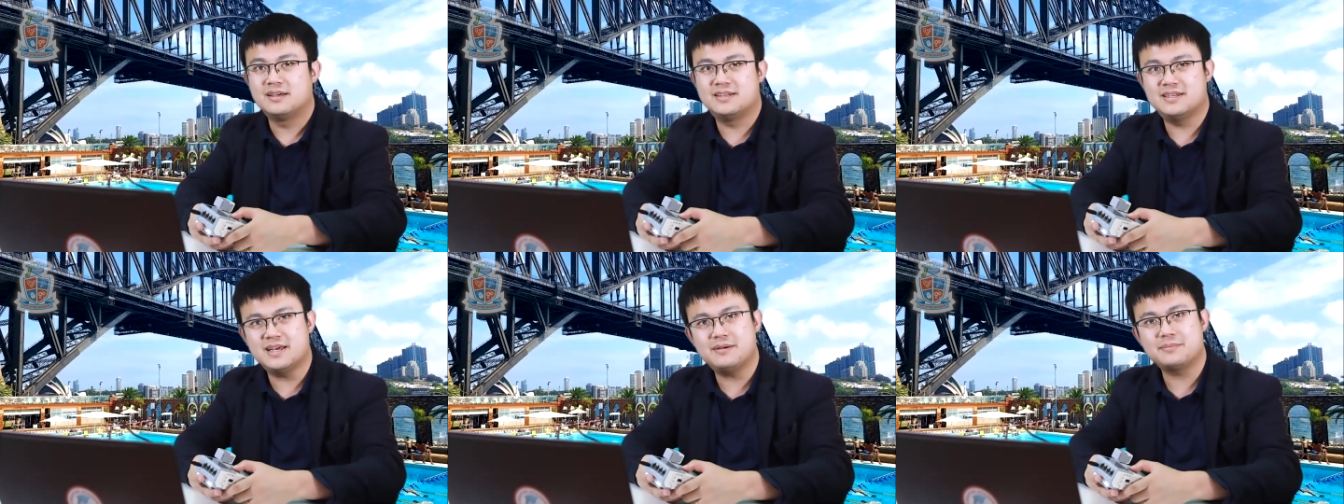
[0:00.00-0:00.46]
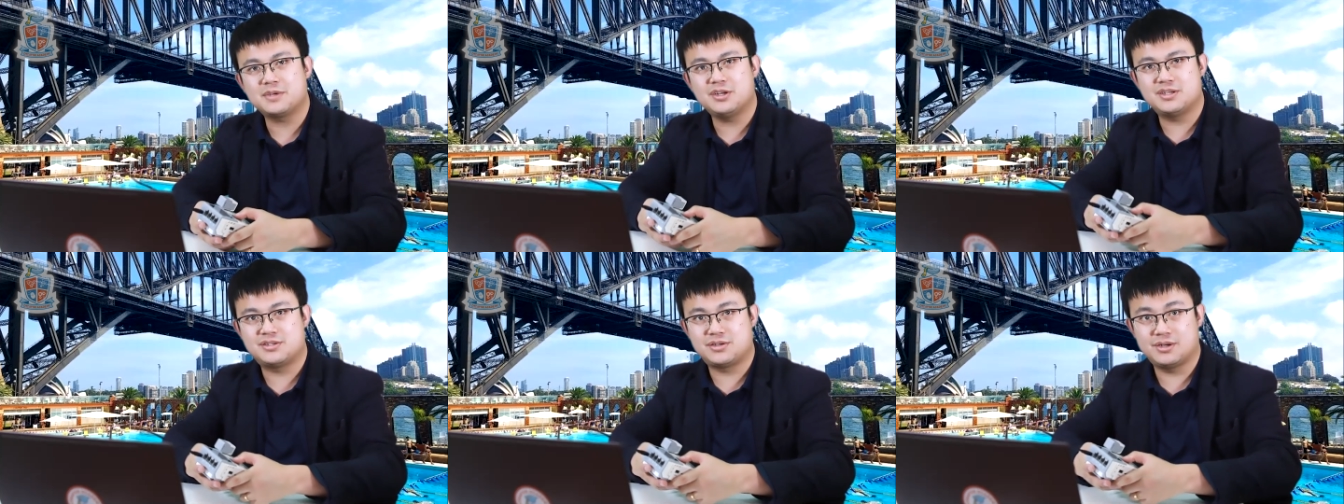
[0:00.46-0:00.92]
Now I'm
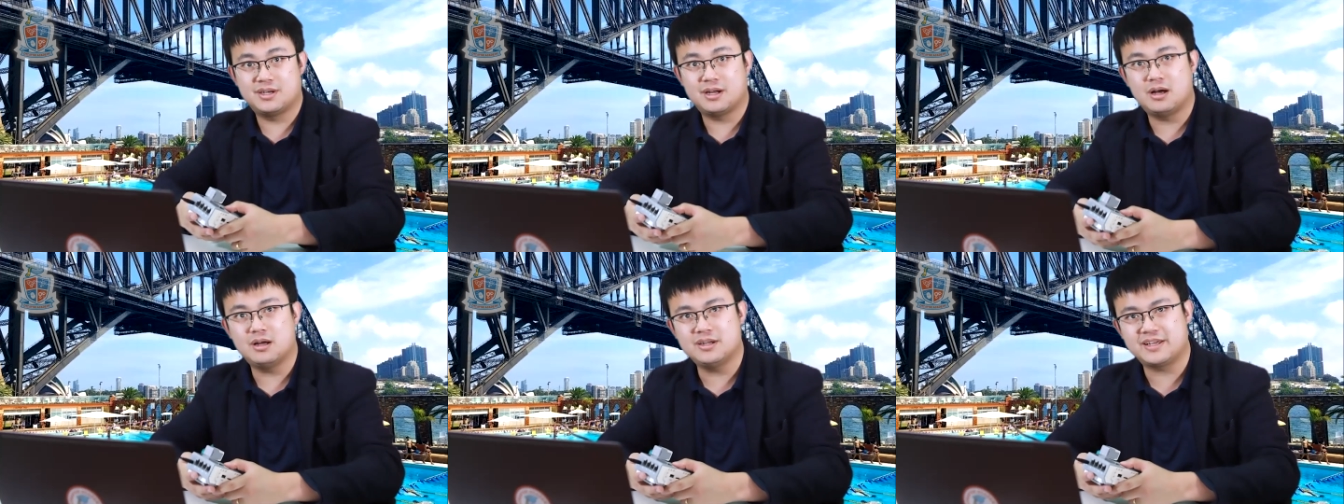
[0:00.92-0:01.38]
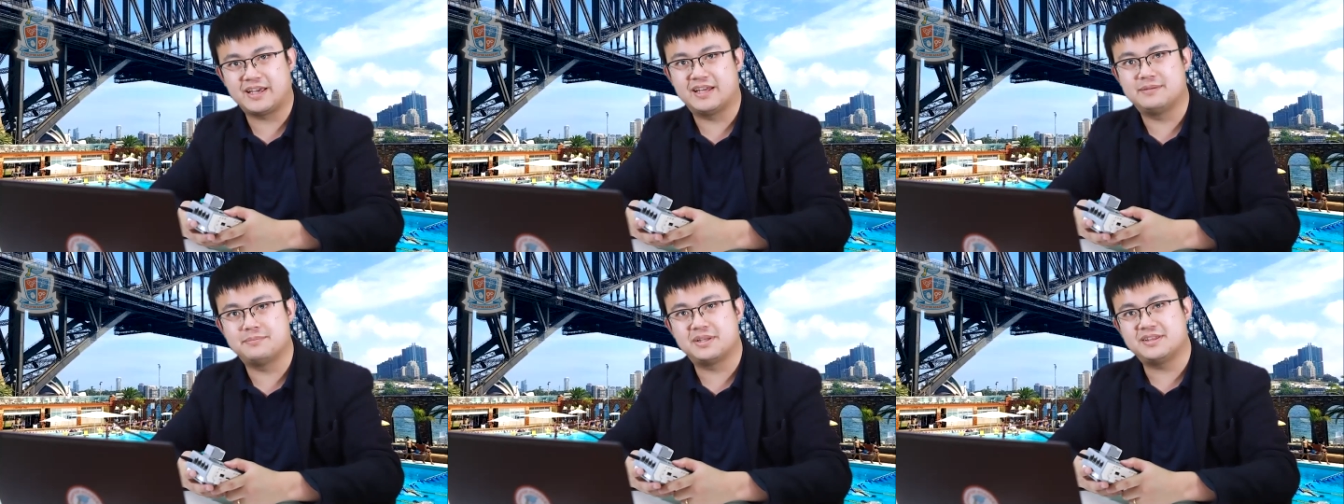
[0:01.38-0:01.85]
going to turn it on
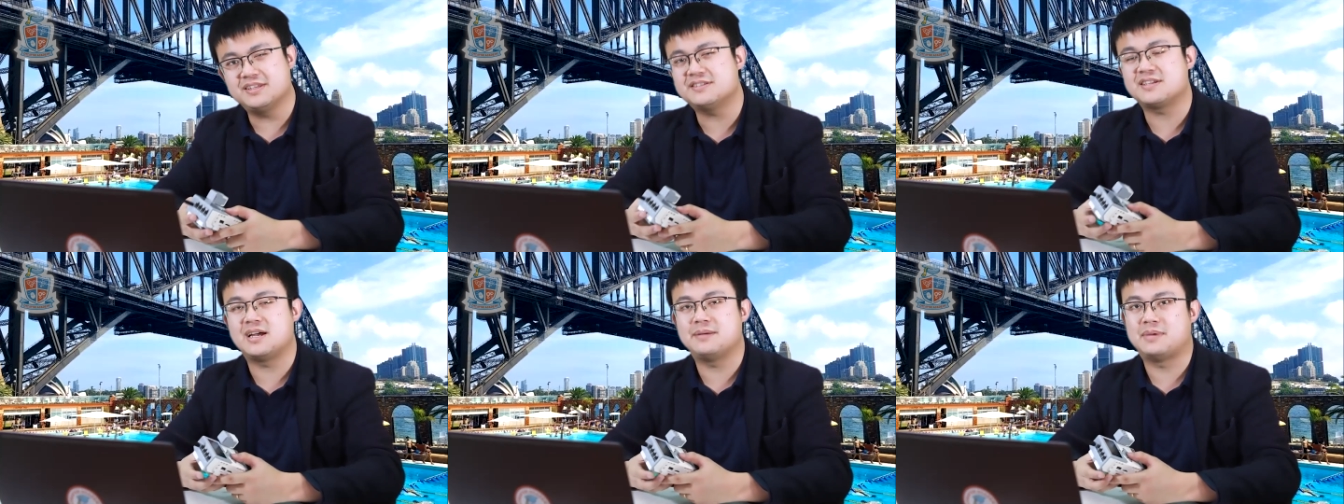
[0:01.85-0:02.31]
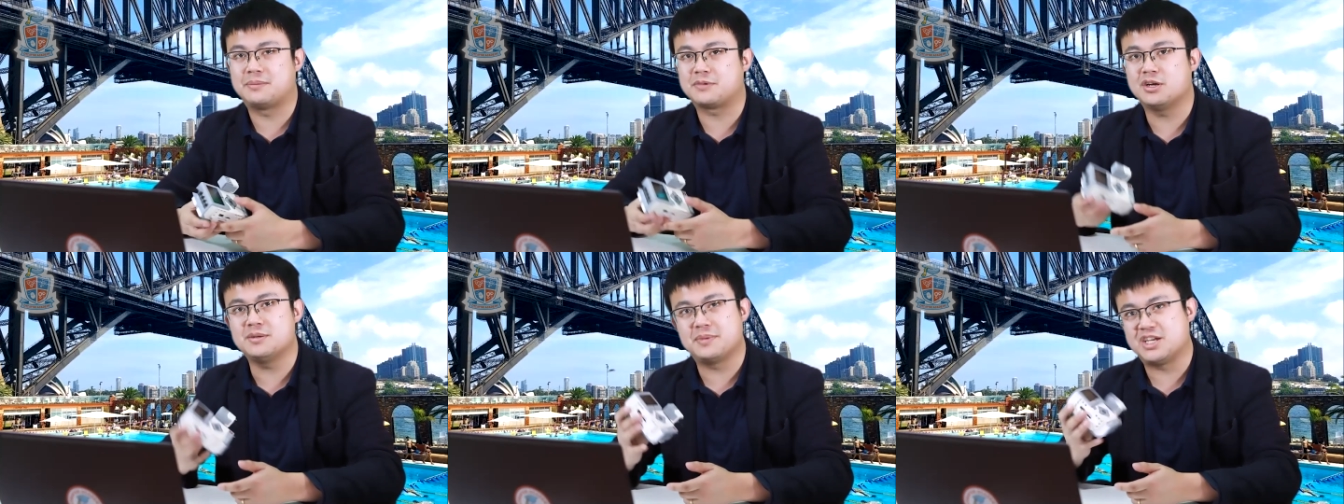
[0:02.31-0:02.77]
again, but this time I'm
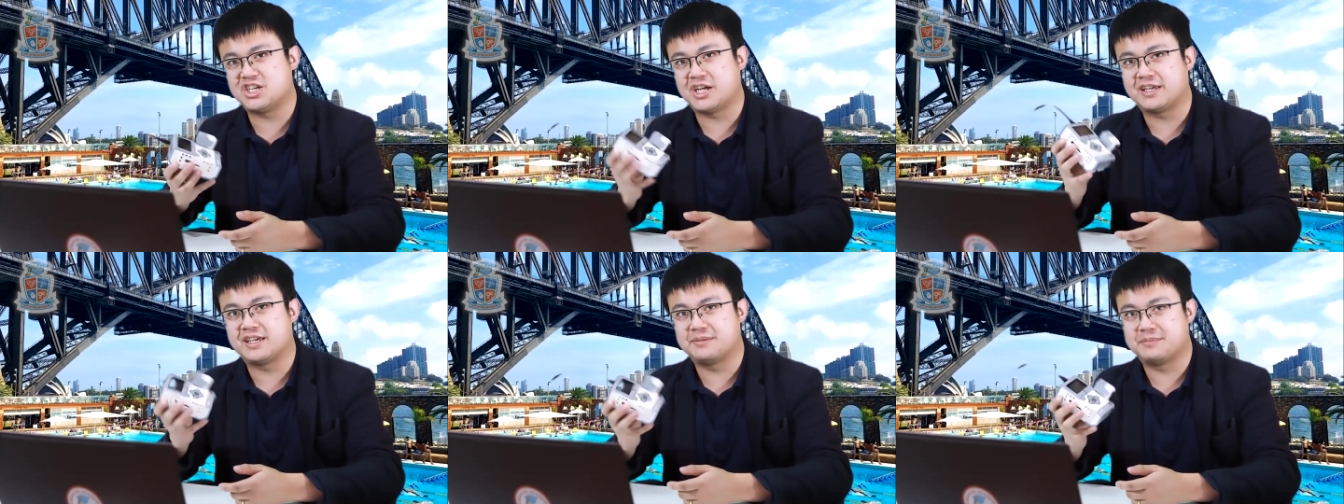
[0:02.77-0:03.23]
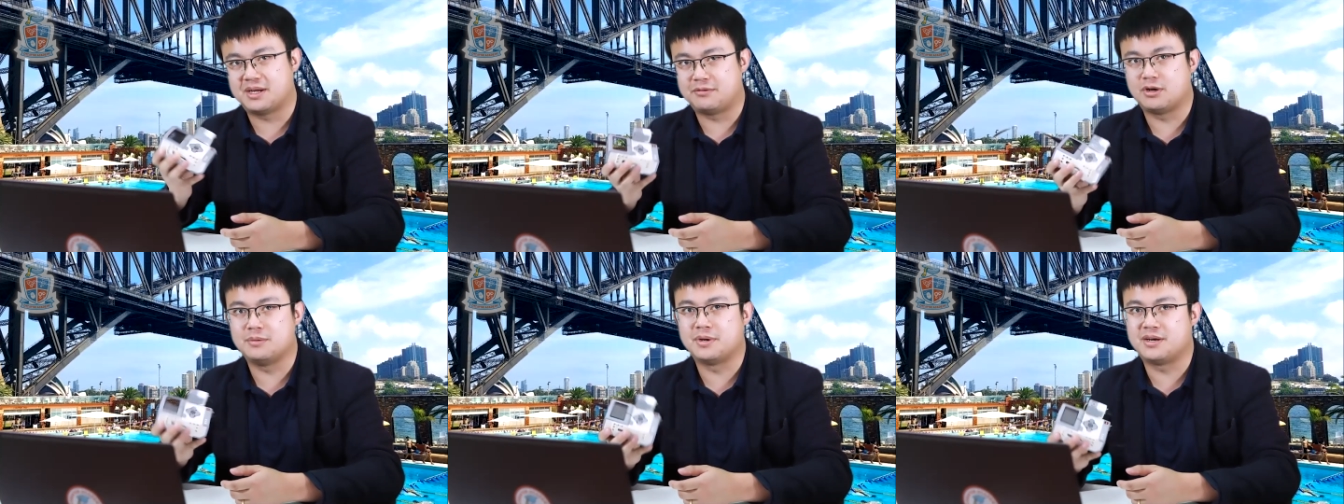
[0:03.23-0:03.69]
going to be shaking my
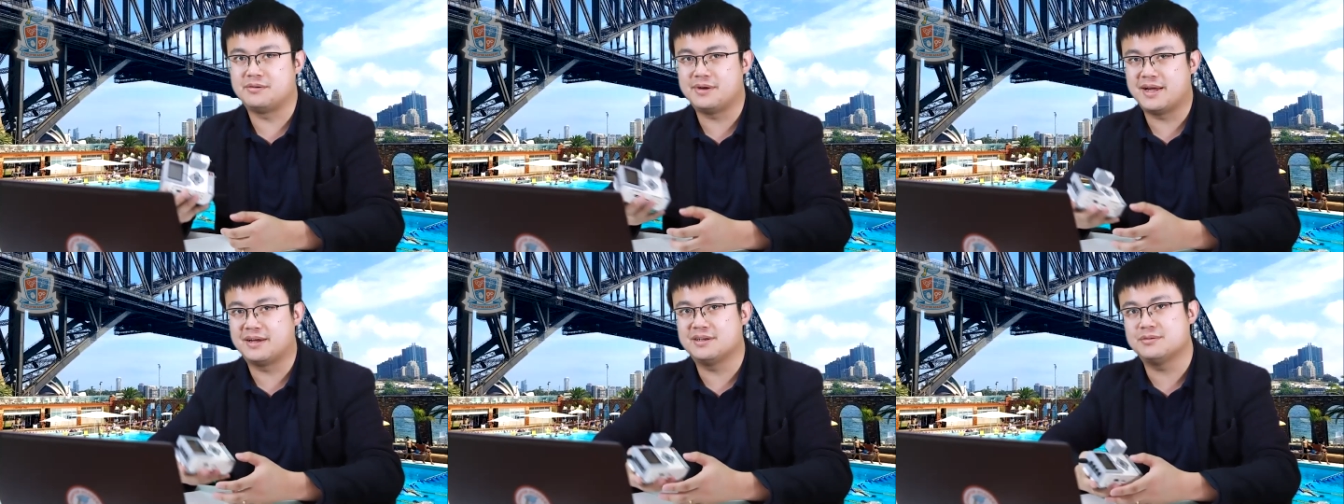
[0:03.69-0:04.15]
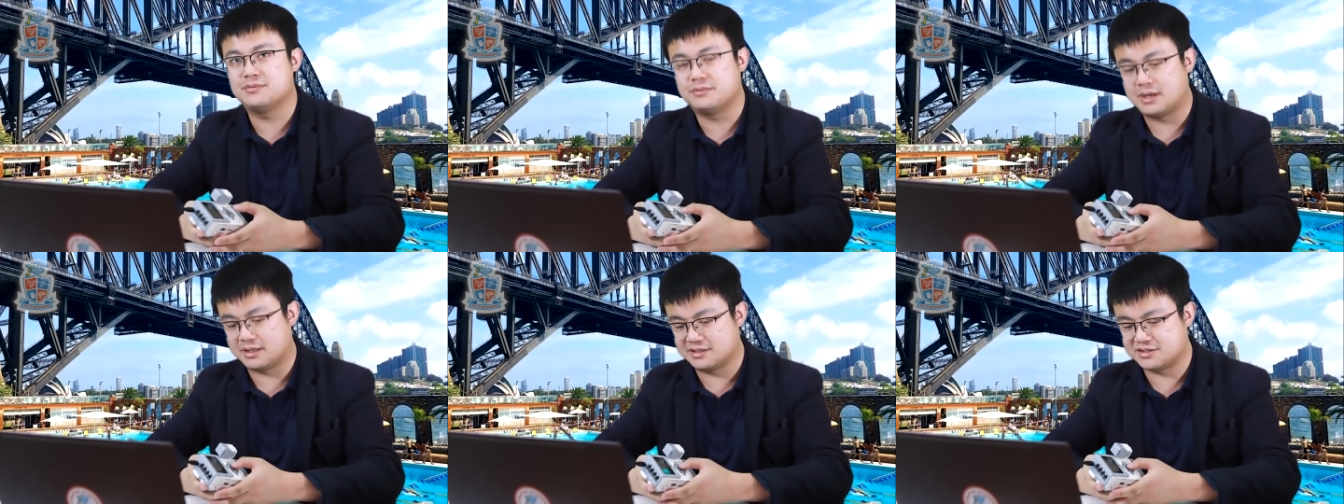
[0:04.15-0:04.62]
robot around
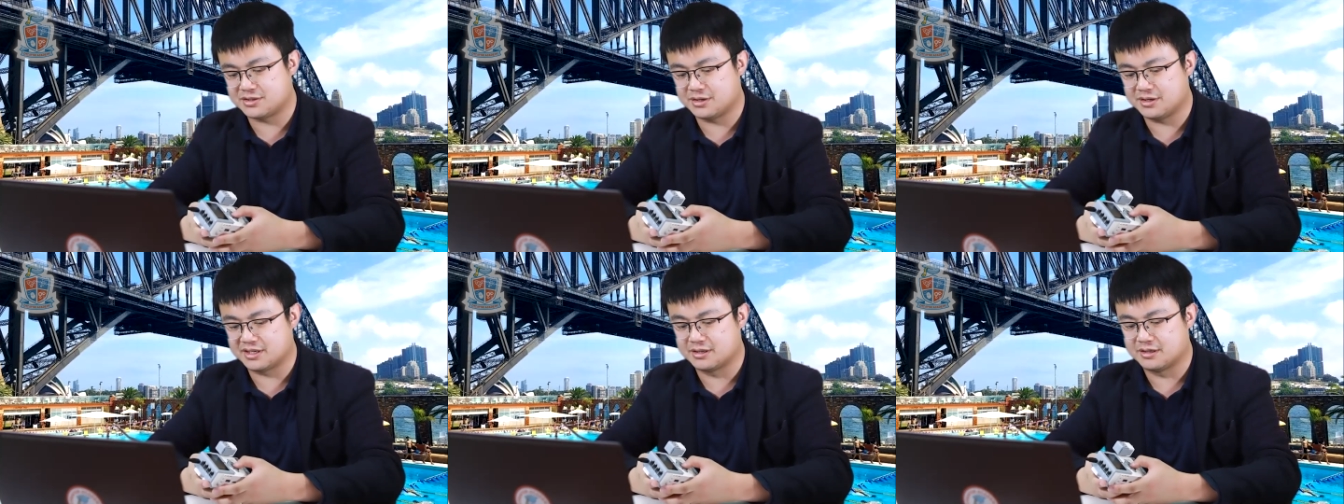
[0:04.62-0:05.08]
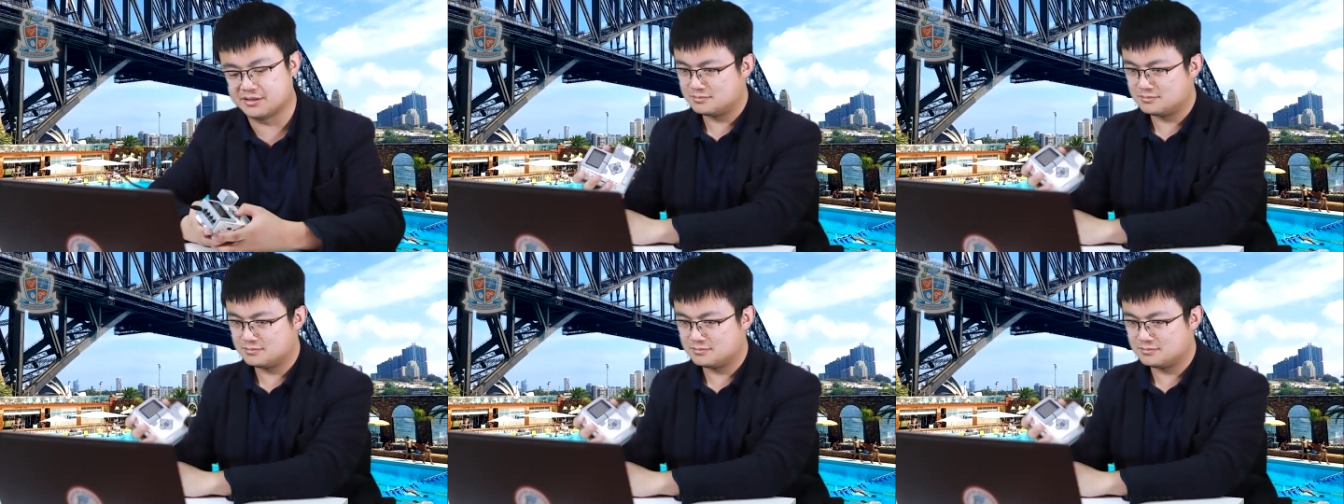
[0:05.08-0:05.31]
while it's turning on.